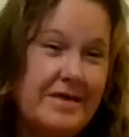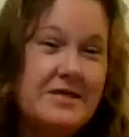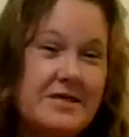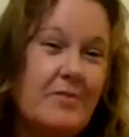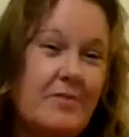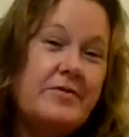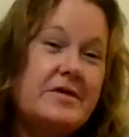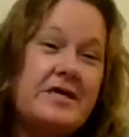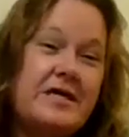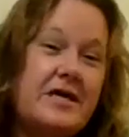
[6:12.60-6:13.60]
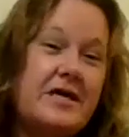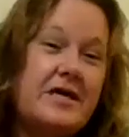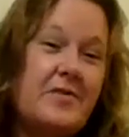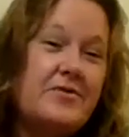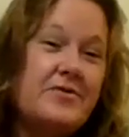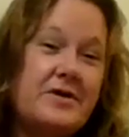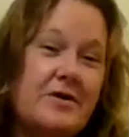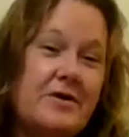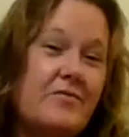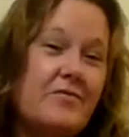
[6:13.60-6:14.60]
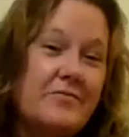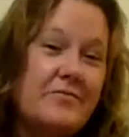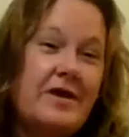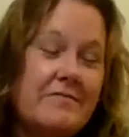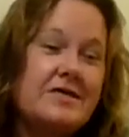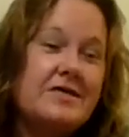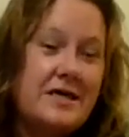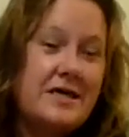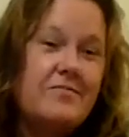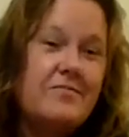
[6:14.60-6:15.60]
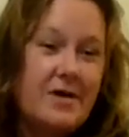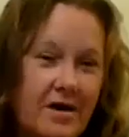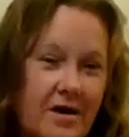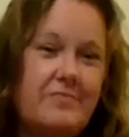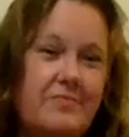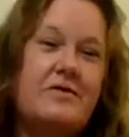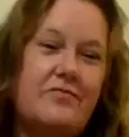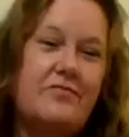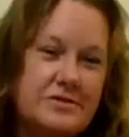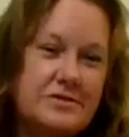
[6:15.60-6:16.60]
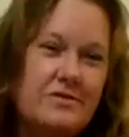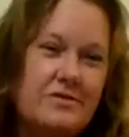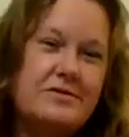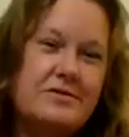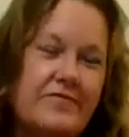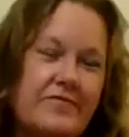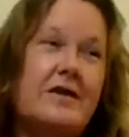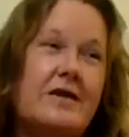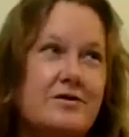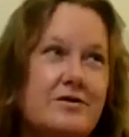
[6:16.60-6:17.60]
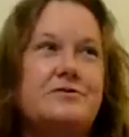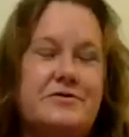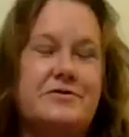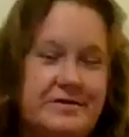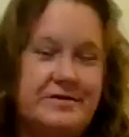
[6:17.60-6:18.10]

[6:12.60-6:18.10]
Like, well, I I won't be able to keep up if we don't I don't go do it.